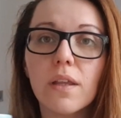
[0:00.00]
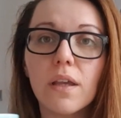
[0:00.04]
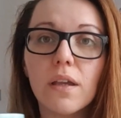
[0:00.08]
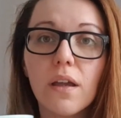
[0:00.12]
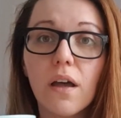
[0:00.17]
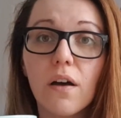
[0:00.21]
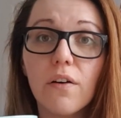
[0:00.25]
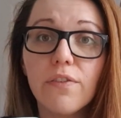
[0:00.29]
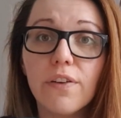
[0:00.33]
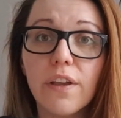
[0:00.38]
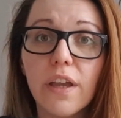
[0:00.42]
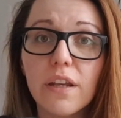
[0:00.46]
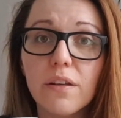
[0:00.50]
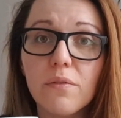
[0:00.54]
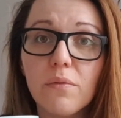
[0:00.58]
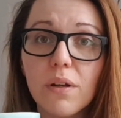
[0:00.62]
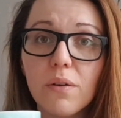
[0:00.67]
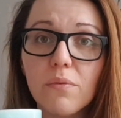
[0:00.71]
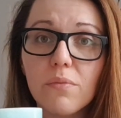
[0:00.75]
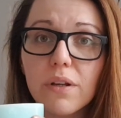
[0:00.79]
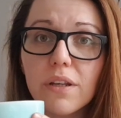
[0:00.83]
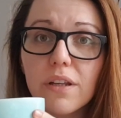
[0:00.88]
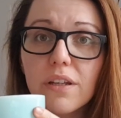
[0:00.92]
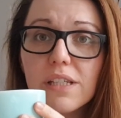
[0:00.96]
Coffee,
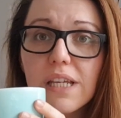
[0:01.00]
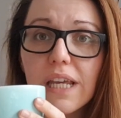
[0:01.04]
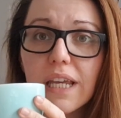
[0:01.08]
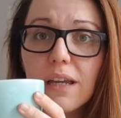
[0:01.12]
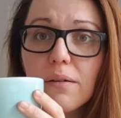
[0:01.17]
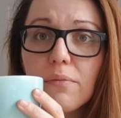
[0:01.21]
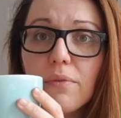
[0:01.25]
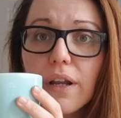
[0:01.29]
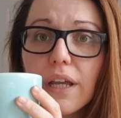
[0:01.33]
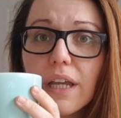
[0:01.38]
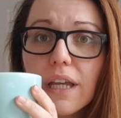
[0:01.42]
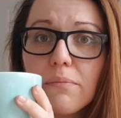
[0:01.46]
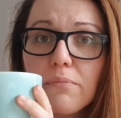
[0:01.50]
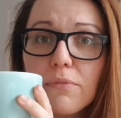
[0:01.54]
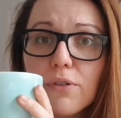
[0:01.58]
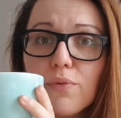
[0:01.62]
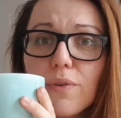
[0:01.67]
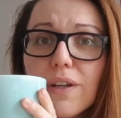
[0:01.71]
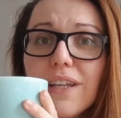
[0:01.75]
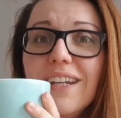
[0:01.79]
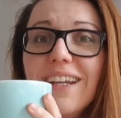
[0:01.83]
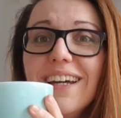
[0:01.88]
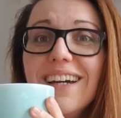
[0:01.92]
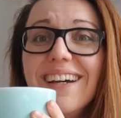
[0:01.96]
anyone, when you take a break in
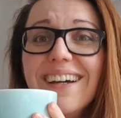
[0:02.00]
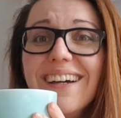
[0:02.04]
between?